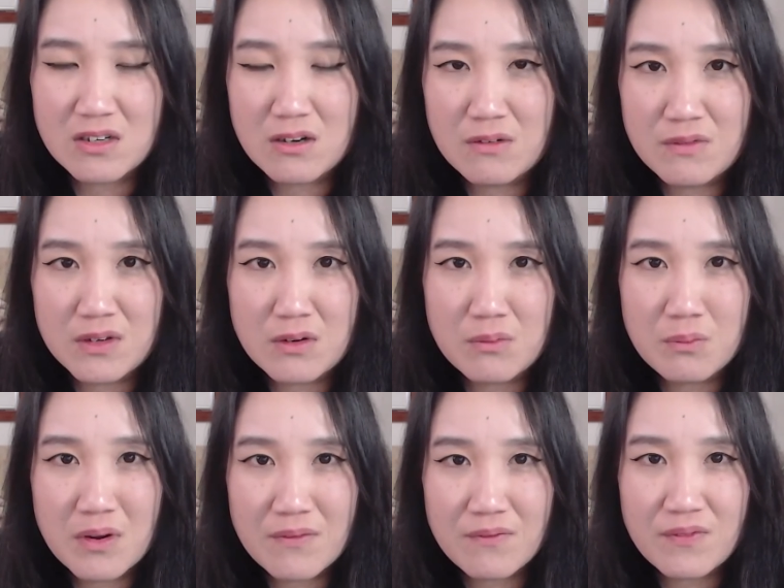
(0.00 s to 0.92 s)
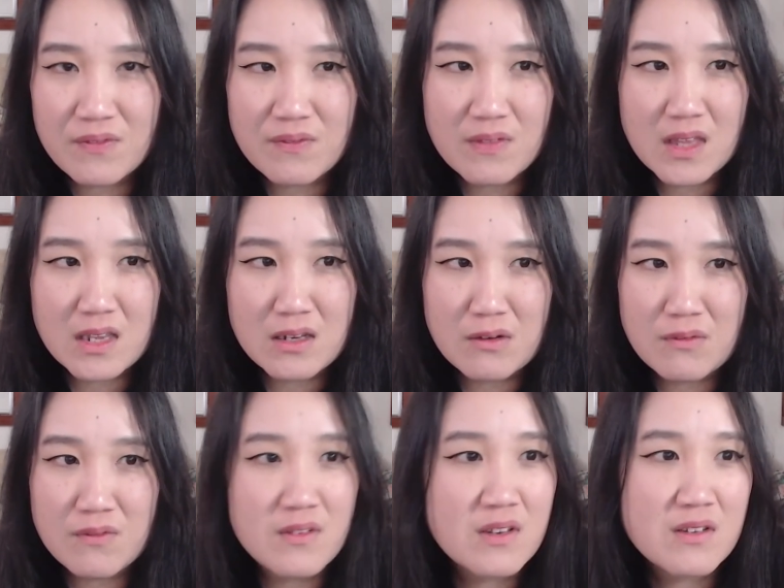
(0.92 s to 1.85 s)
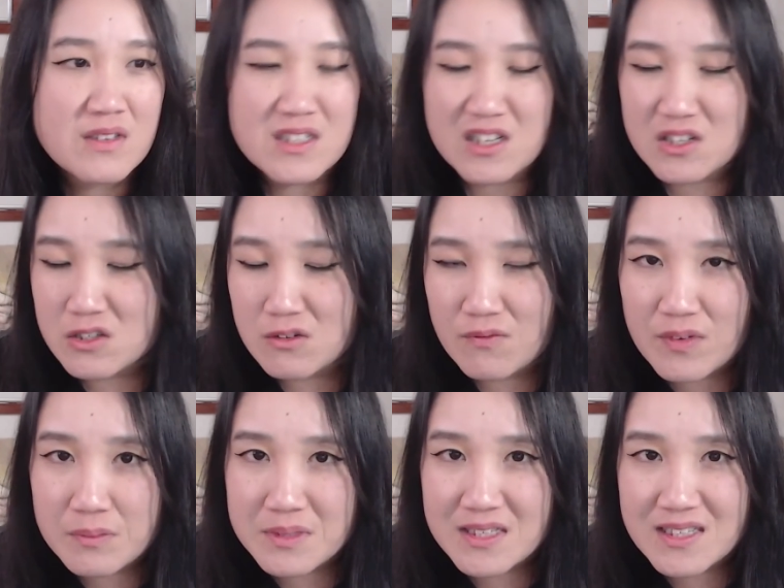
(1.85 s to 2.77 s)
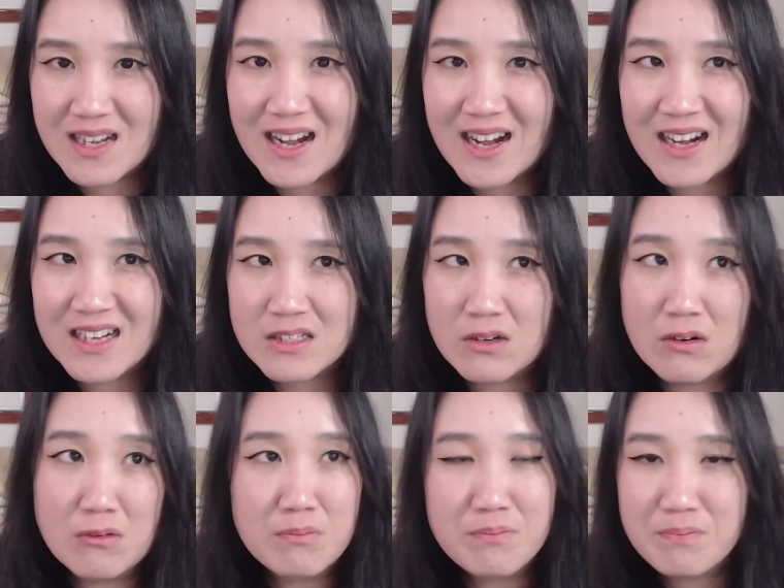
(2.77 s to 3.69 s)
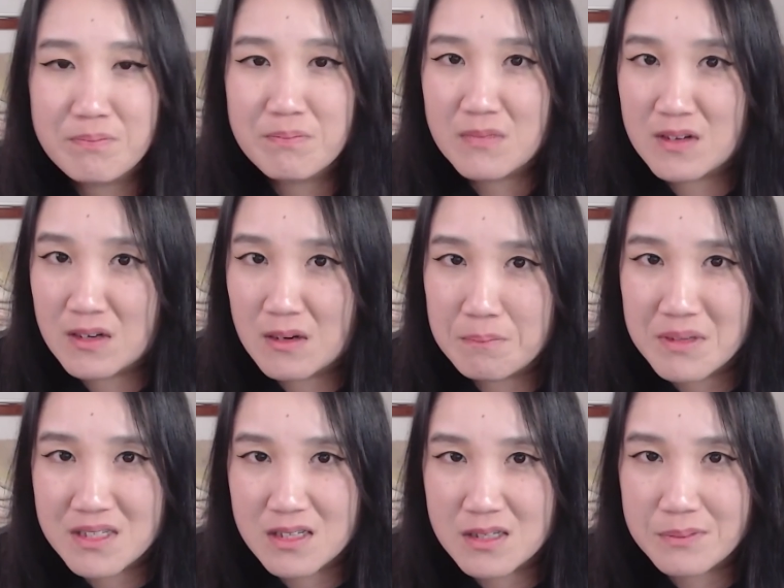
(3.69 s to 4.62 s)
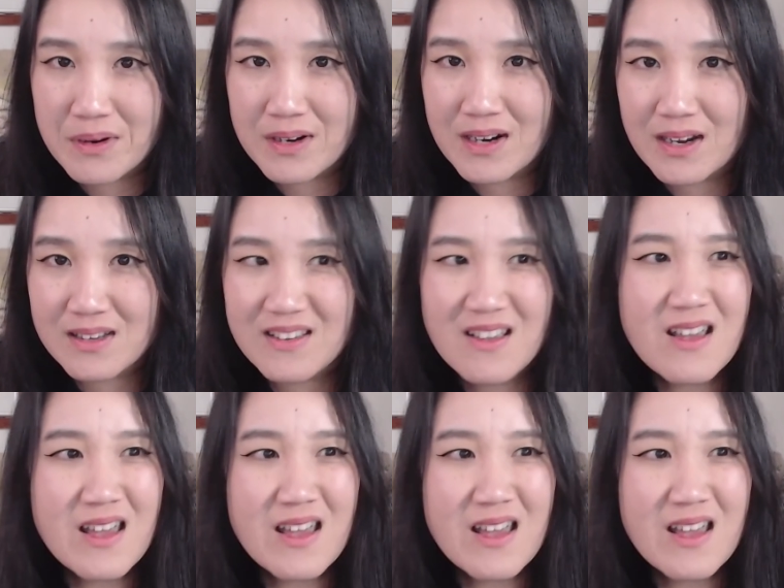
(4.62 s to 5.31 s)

of, you know, what, you know, discussions of films as art or, you know, business product.